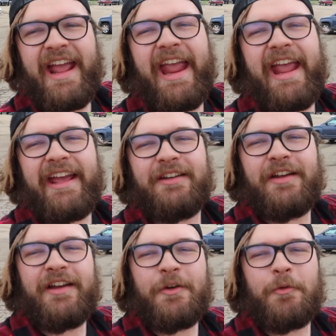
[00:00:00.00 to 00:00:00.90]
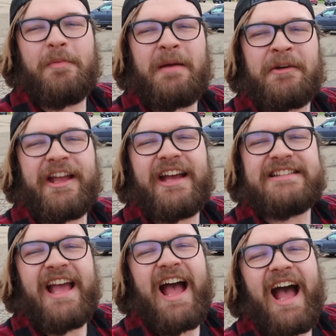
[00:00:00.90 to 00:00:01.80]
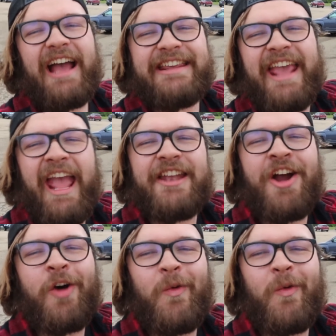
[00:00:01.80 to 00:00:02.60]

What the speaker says: And remember, guys, I cannot